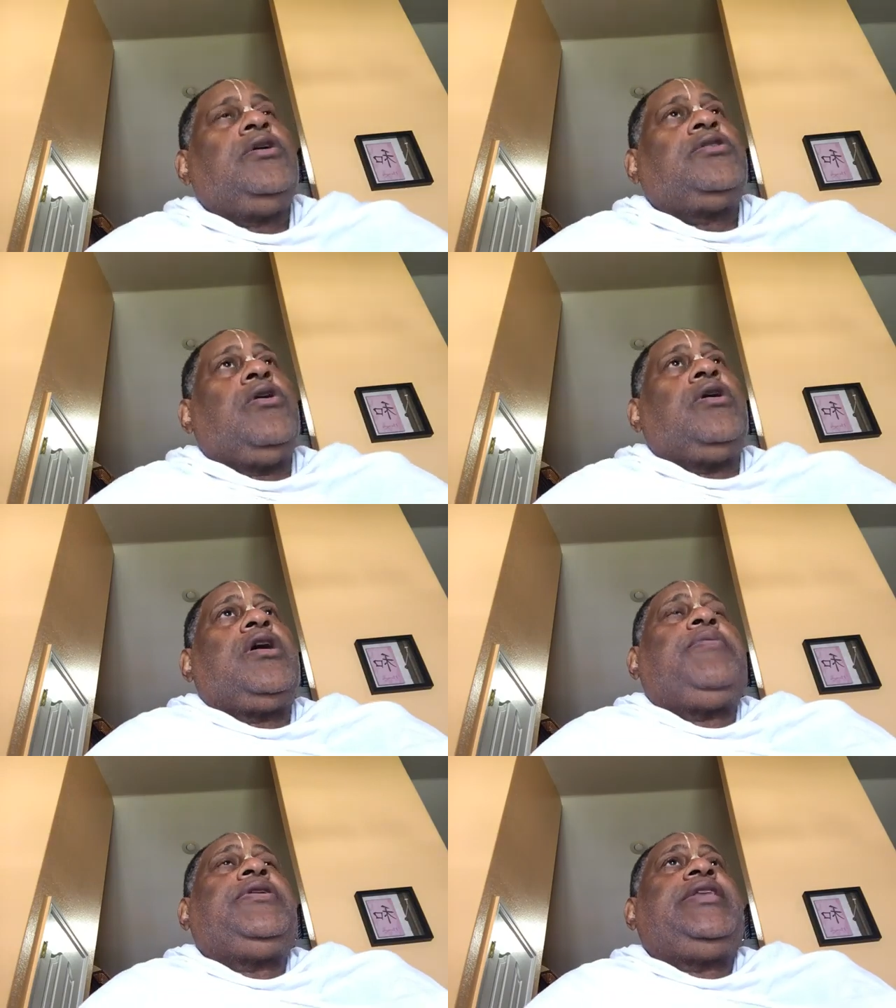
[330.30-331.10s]
So
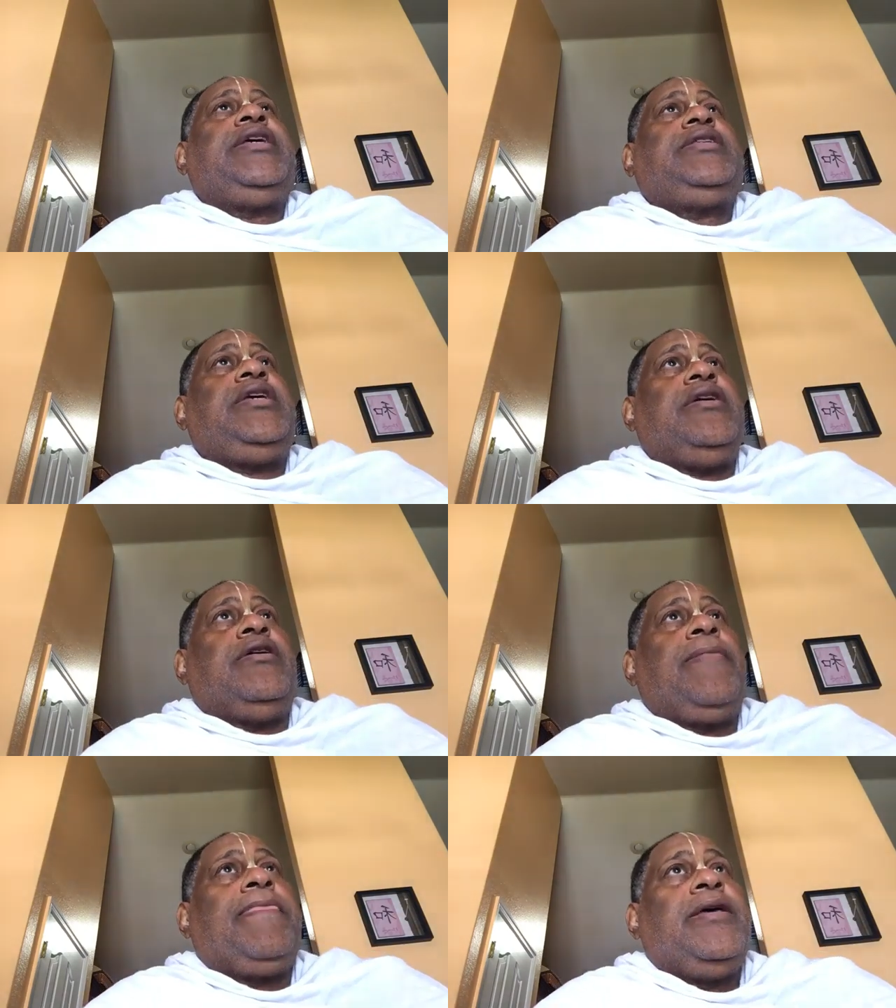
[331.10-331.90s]
a couple of things
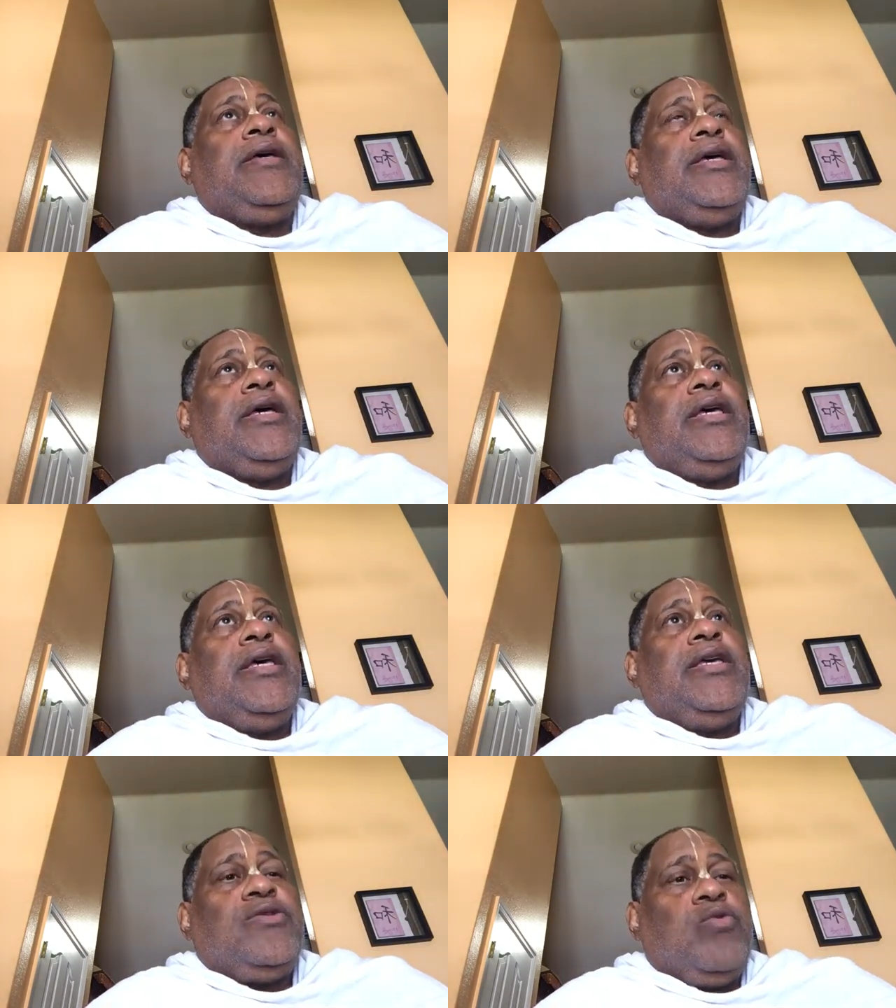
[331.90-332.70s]
here
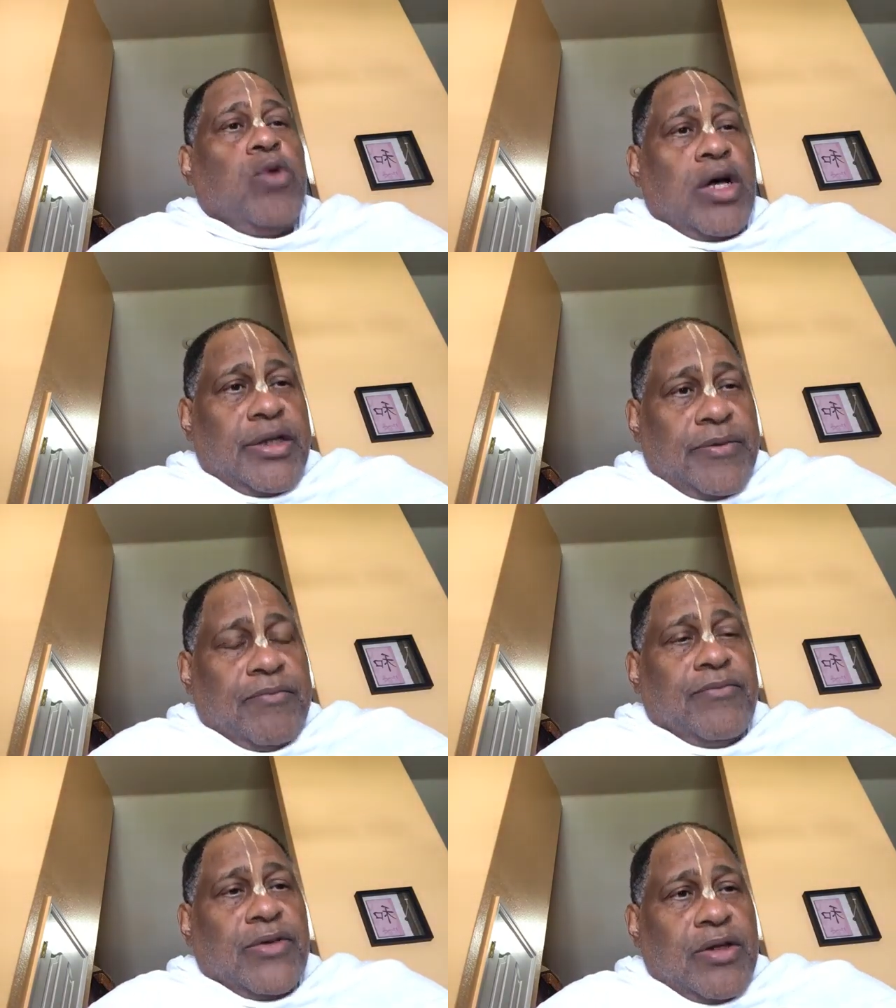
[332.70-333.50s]
is,
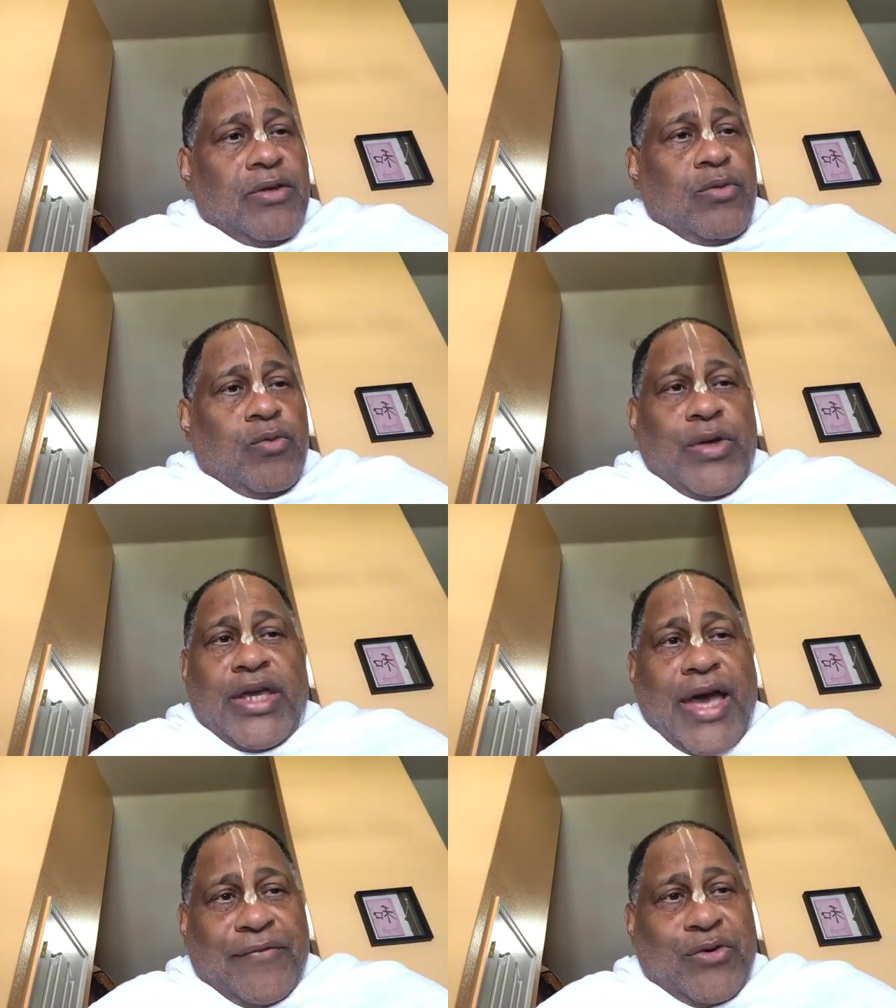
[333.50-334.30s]
one,
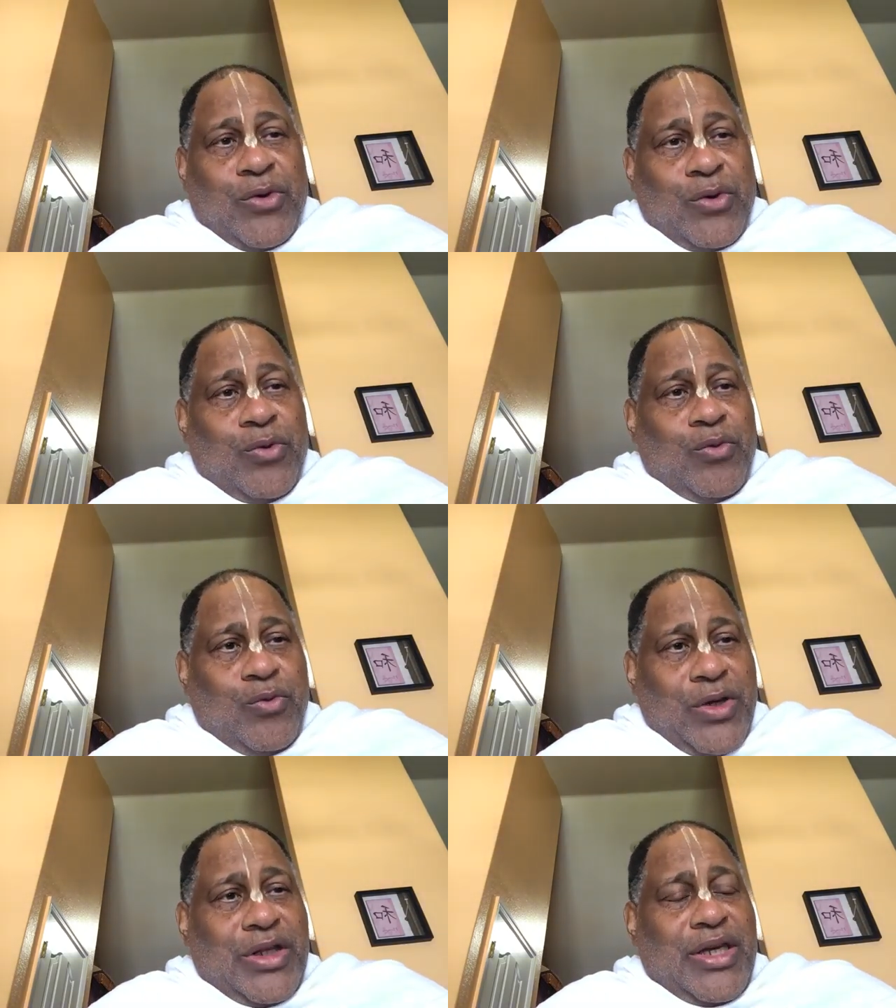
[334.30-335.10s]
we have to
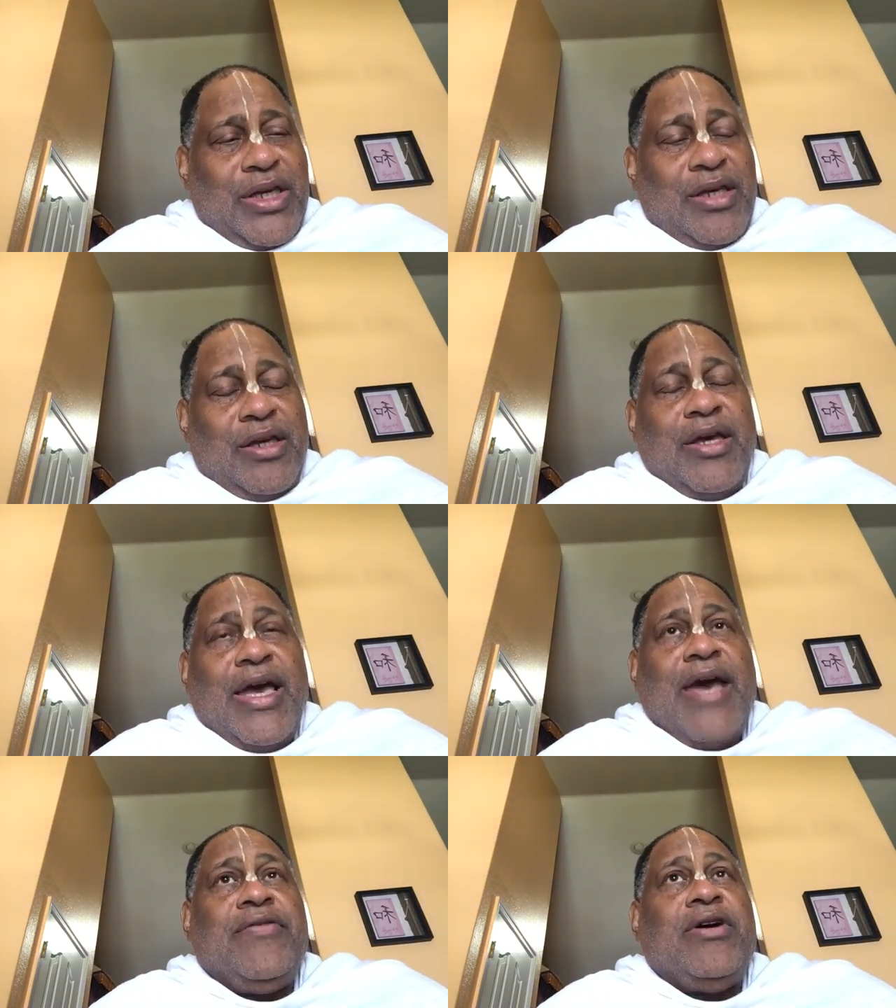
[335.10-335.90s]
really
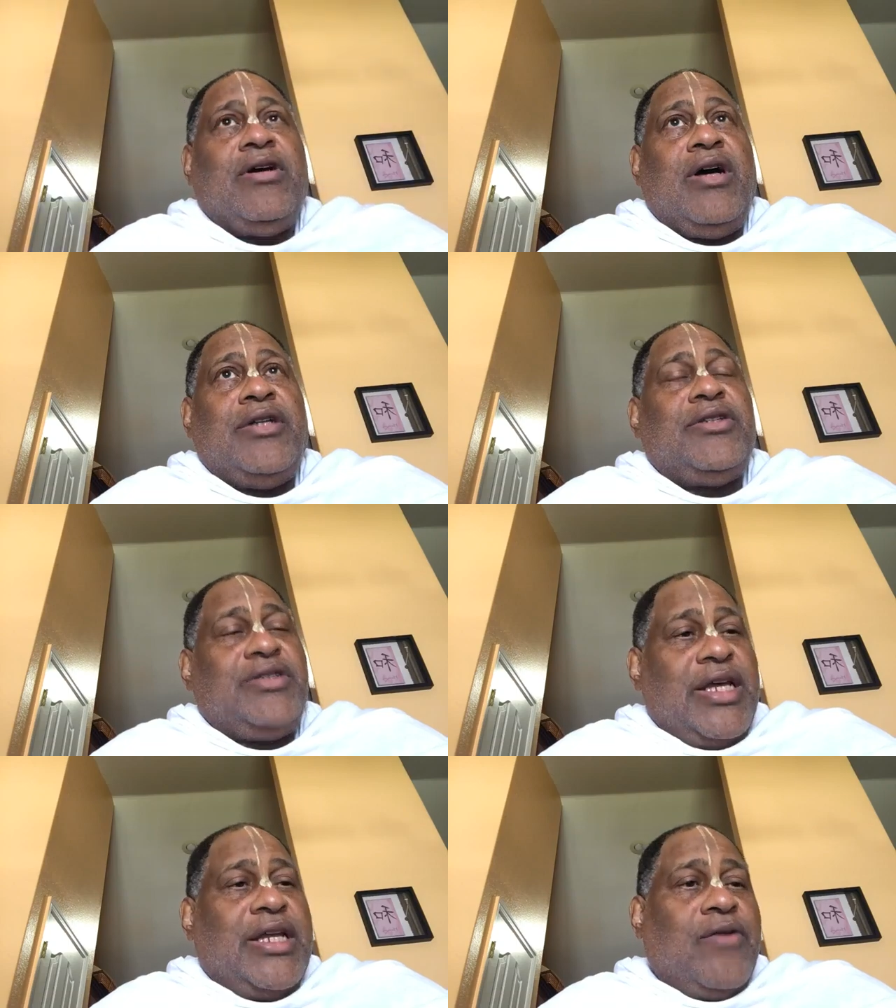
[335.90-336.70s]
have an
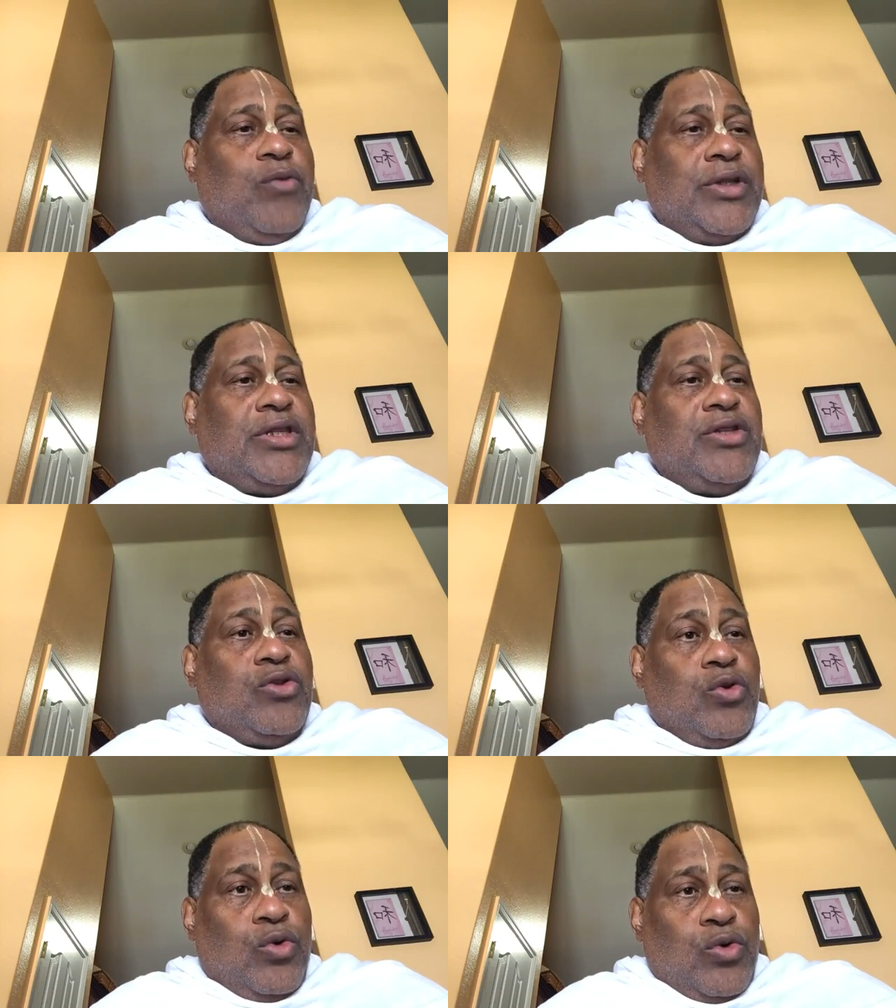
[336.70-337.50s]
understanding of what
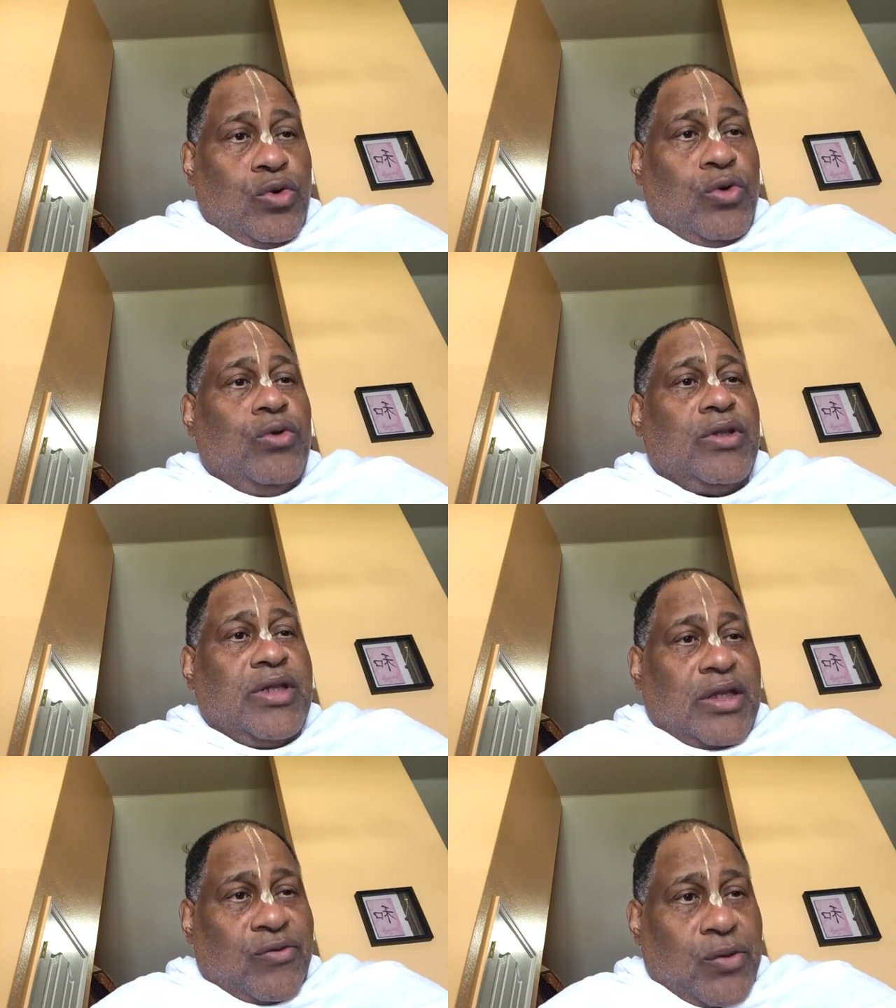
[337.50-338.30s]
is Guru
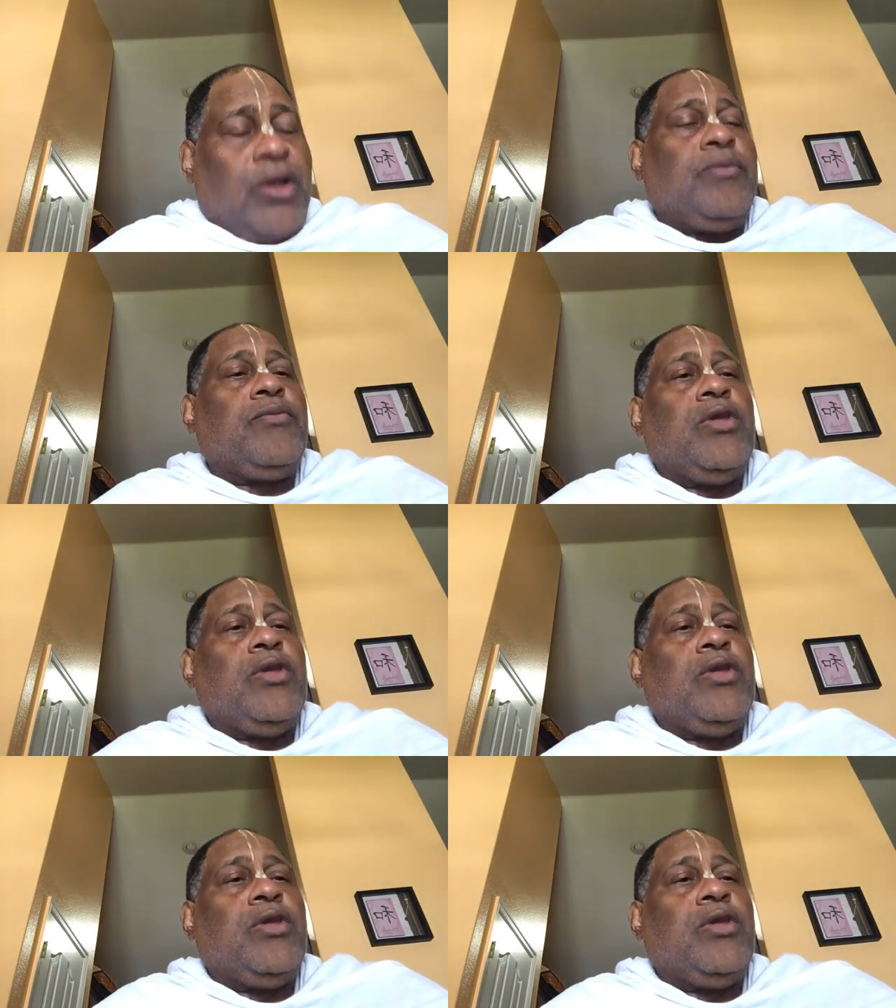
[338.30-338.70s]
Tattva.